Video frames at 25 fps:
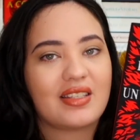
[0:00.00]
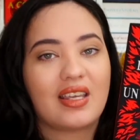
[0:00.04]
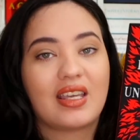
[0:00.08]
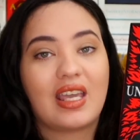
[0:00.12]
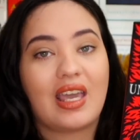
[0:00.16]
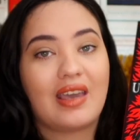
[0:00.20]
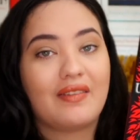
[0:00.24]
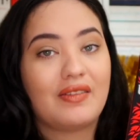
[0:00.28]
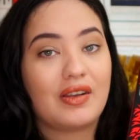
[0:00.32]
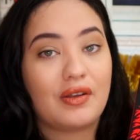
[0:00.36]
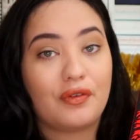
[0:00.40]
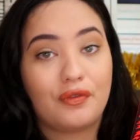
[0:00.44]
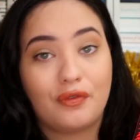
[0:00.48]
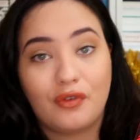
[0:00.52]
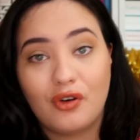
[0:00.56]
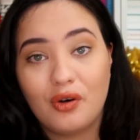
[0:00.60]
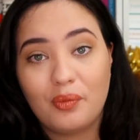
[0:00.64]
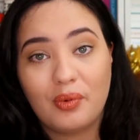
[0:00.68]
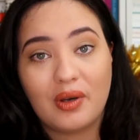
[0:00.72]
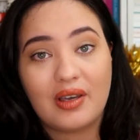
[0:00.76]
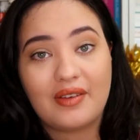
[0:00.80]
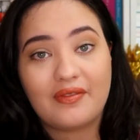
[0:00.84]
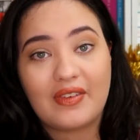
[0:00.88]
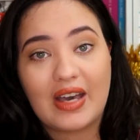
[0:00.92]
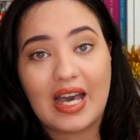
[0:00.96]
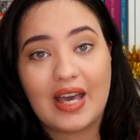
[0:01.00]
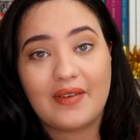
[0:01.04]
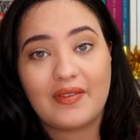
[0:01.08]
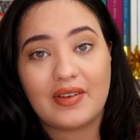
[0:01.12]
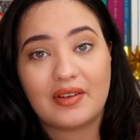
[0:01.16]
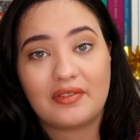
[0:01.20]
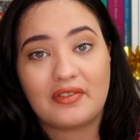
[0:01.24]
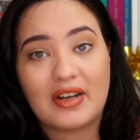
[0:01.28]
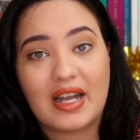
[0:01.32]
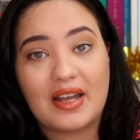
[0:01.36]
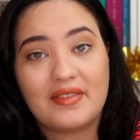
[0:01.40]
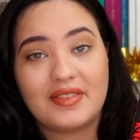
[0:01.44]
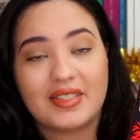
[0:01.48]
I gave it a 4.5 out
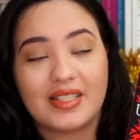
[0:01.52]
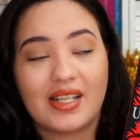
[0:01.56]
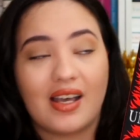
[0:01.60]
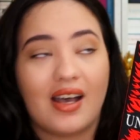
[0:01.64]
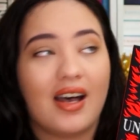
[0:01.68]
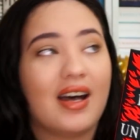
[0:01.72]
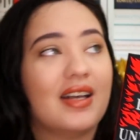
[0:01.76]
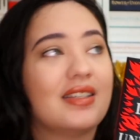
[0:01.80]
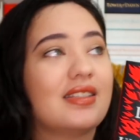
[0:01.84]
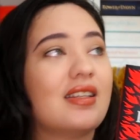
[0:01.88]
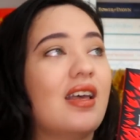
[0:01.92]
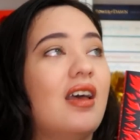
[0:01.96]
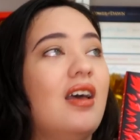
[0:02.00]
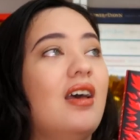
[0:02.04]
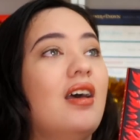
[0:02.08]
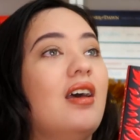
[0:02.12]
of 5 stars.